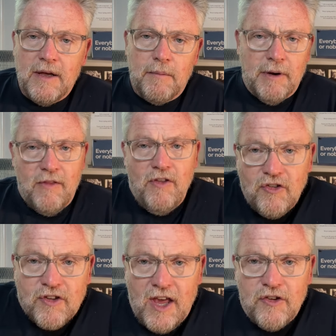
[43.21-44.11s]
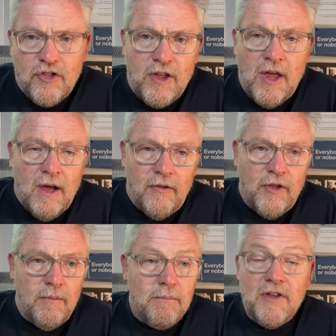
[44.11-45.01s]
But in this case, the,
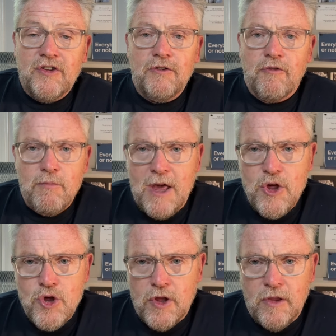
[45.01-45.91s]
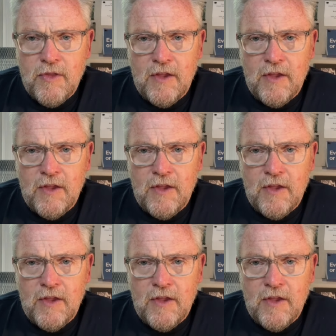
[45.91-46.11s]
the misinformation